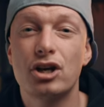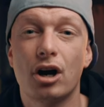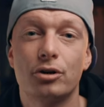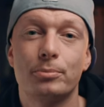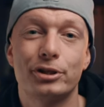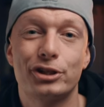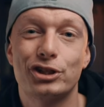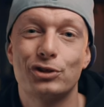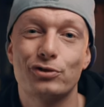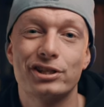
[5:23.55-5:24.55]

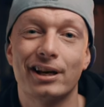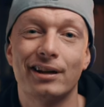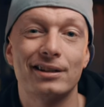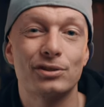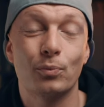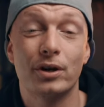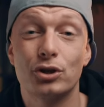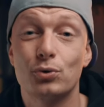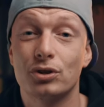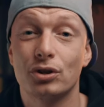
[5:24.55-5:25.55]
garbage results when
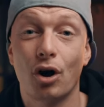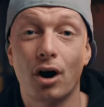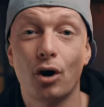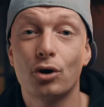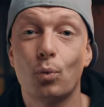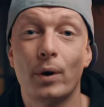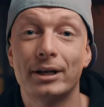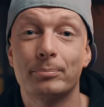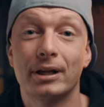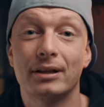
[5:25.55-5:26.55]
using the auto
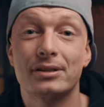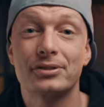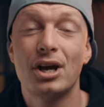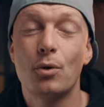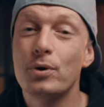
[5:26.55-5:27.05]
white balance,